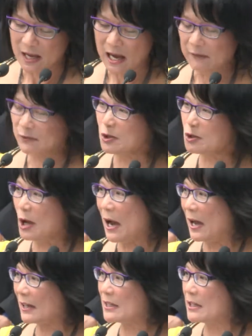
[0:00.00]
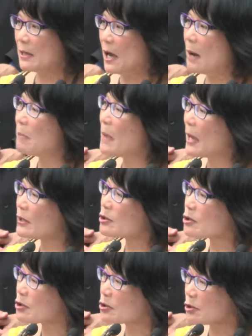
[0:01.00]
after Jack uh, meant
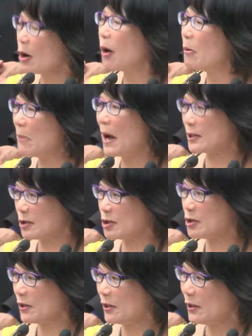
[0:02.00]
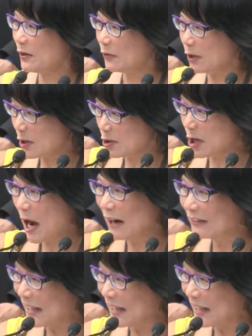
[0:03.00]
so much for the Child